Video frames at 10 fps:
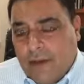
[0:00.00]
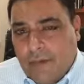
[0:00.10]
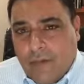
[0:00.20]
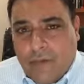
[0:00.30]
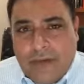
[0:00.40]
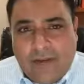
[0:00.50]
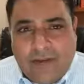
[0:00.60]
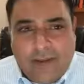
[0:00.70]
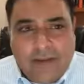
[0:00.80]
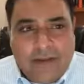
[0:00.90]
But when you
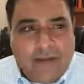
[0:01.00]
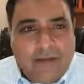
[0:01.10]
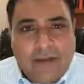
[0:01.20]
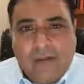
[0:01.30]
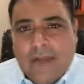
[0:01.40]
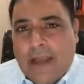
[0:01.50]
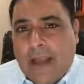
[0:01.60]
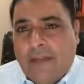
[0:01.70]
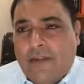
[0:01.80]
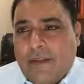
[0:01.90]
see some of these
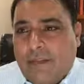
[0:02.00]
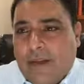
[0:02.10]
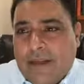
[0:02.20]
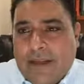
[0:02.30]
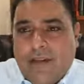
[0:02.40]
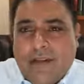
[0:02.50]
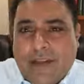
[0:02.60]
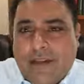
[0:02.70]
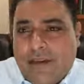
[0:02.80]
labs like breaking down just like